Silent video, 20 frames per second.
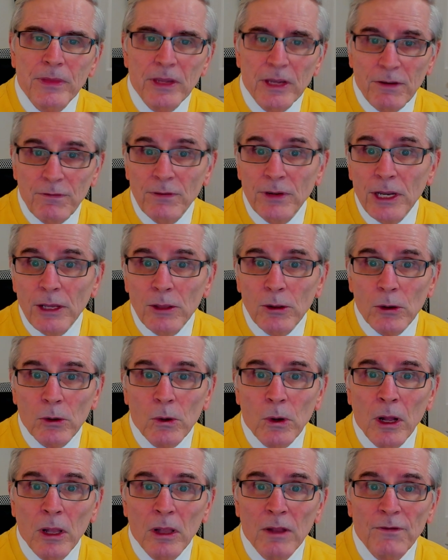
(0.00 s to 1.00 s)
If neither
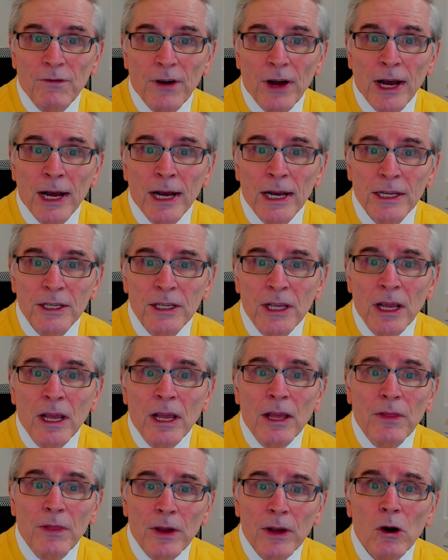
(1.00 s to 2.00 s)
qualifies,
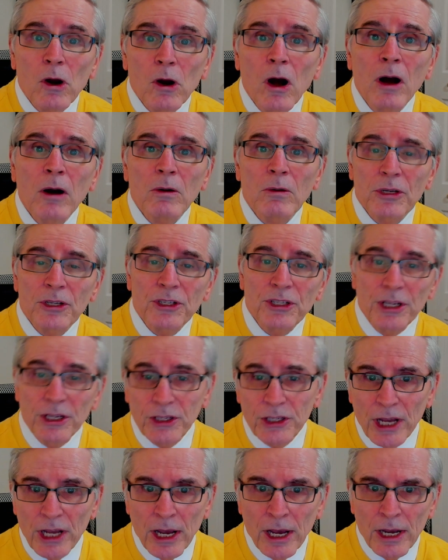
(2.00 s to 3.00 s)
then Congress
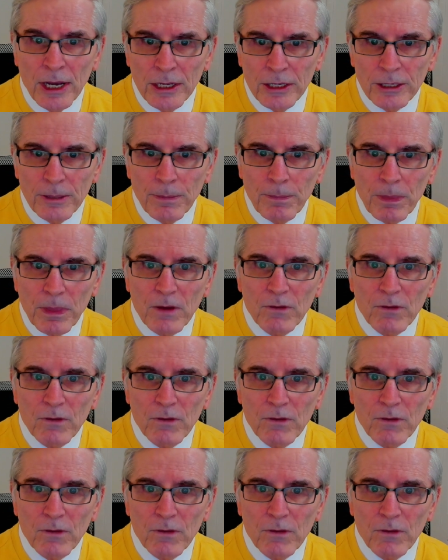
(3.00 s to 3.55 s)
decides.